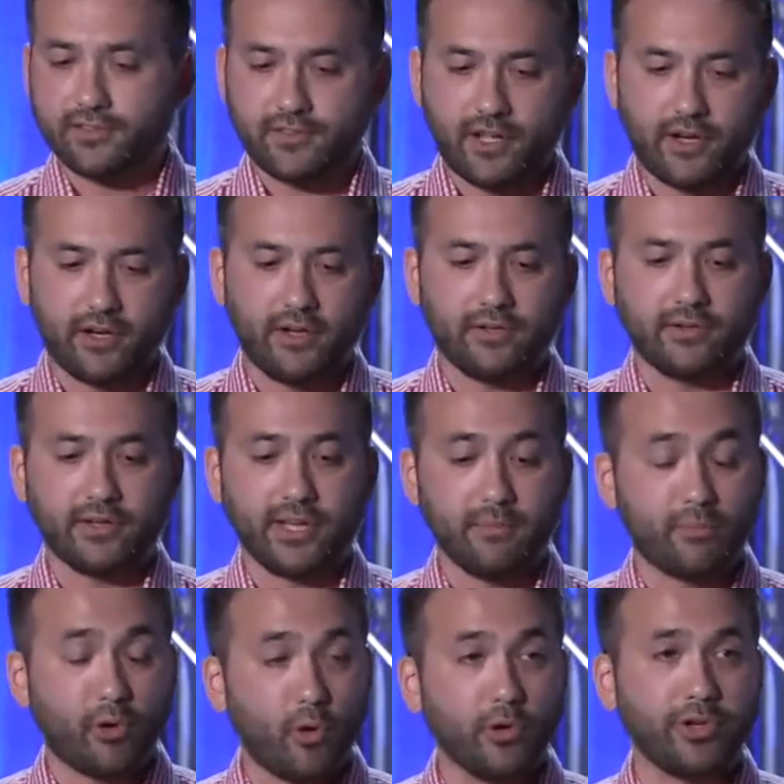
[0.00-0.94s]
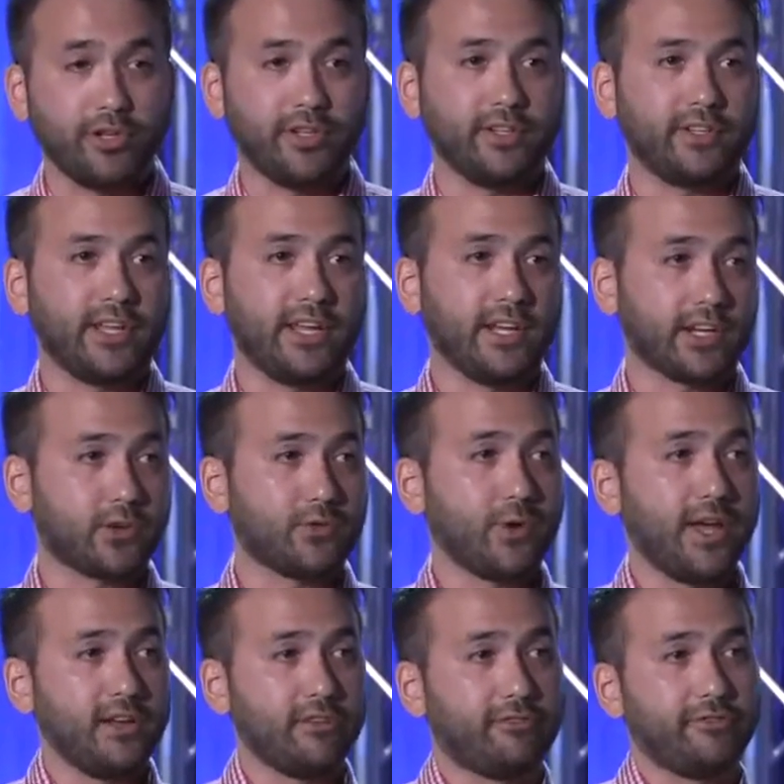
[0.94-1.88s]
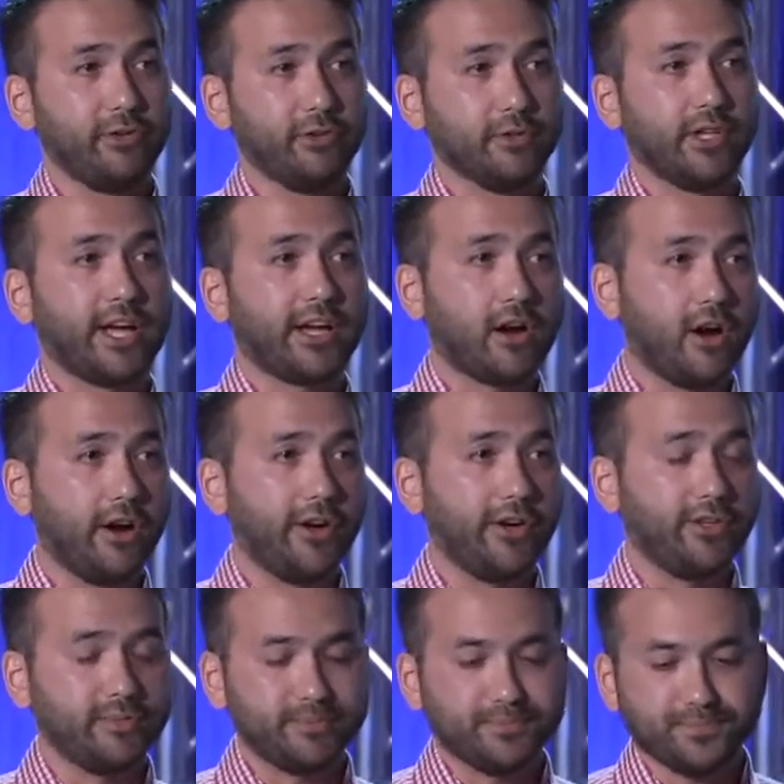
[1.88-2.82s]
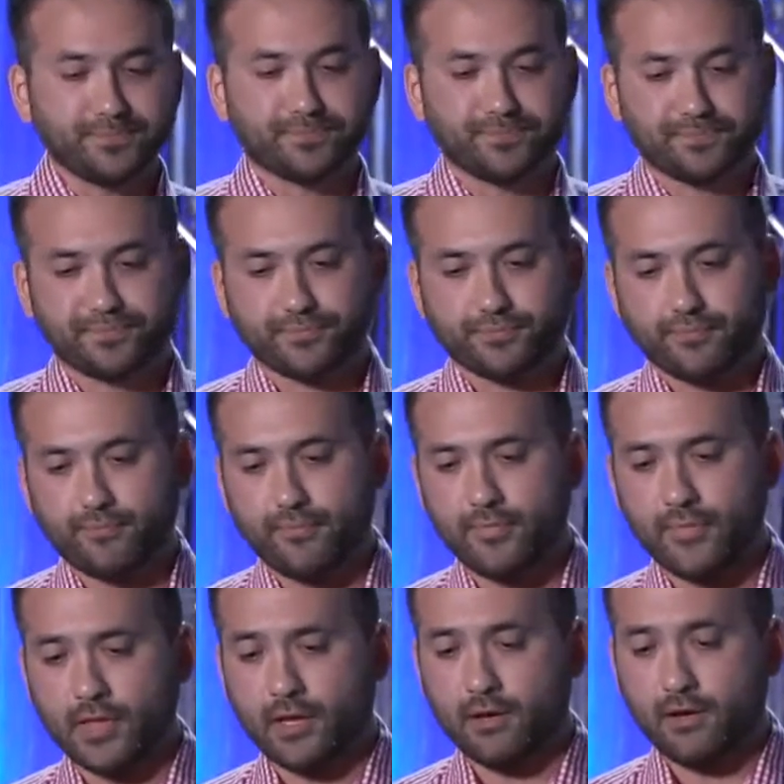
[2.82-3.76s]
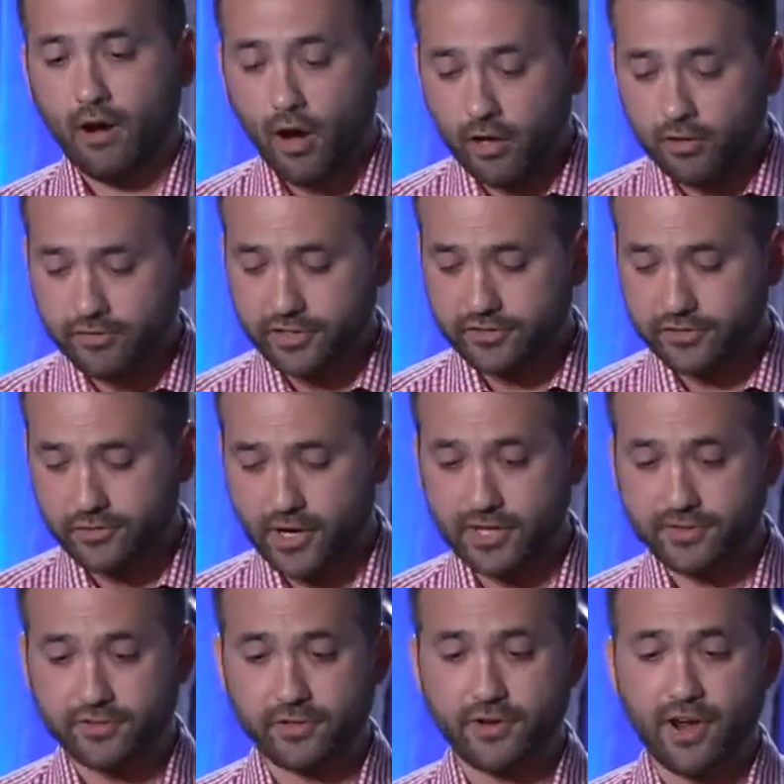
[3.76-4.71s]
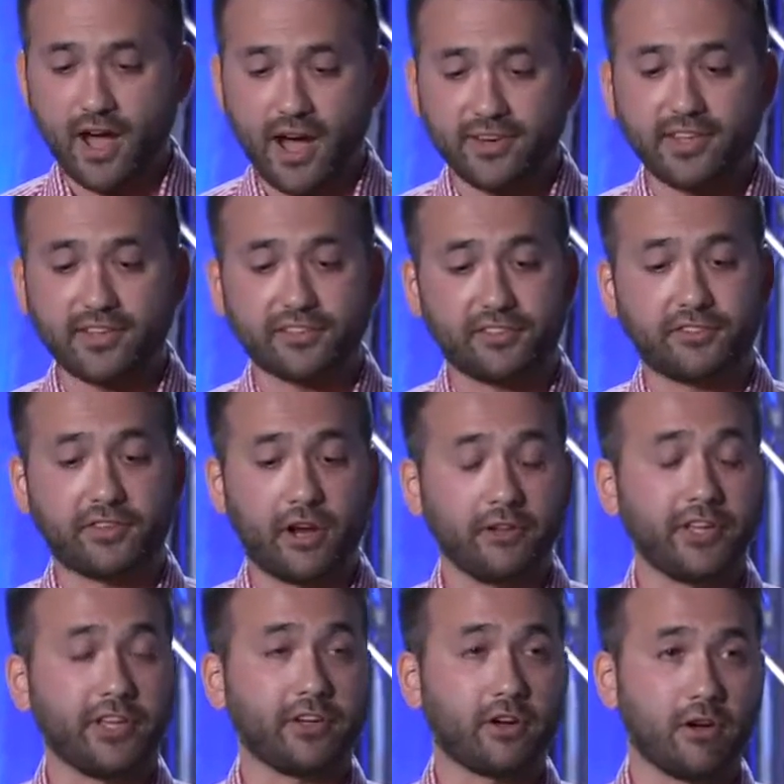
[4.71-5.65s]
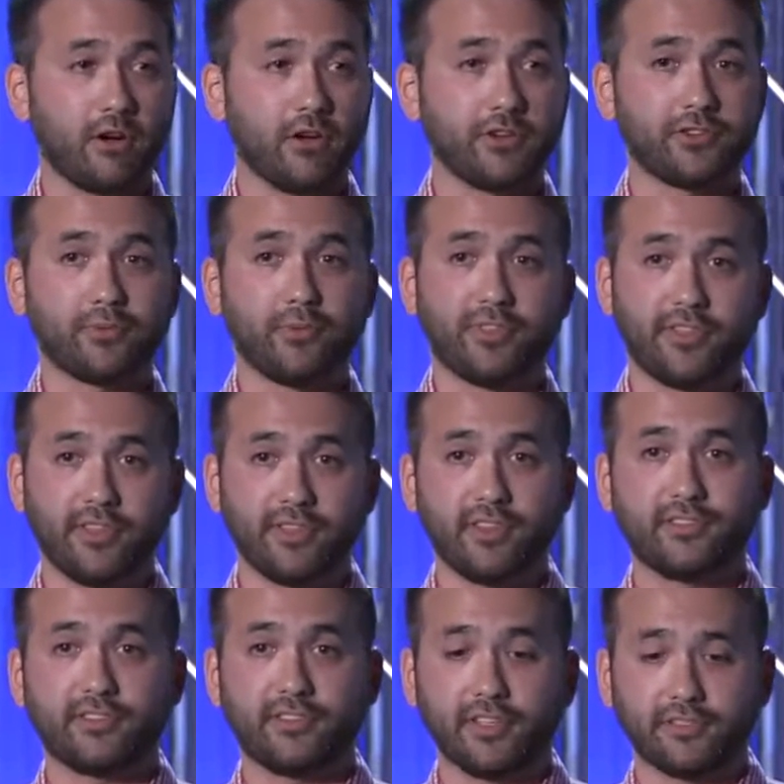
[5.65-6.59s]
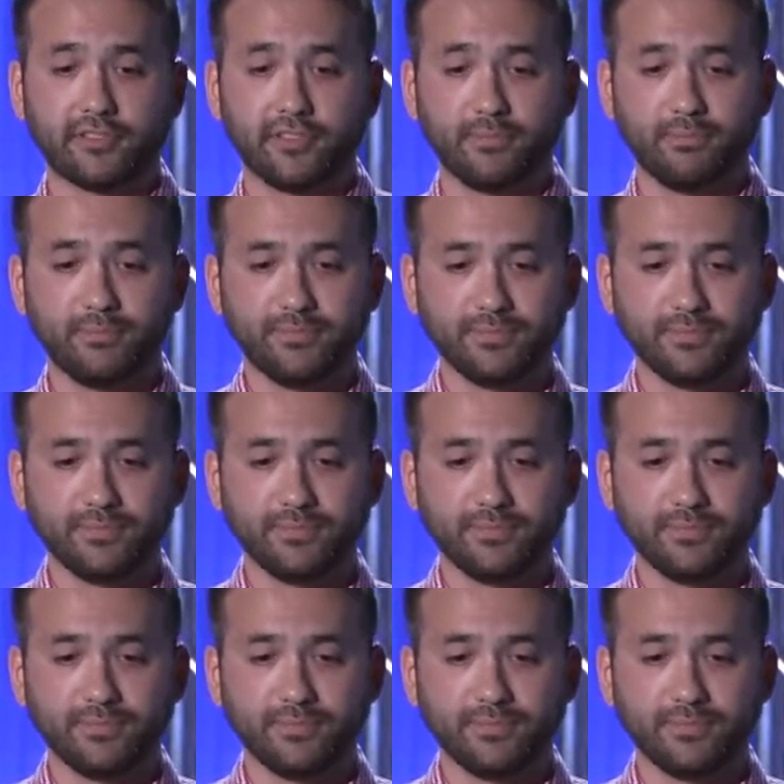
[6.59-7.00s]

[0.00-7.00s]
that are important in a creative field like art. All of these traits are not necessarily encouraged within this system.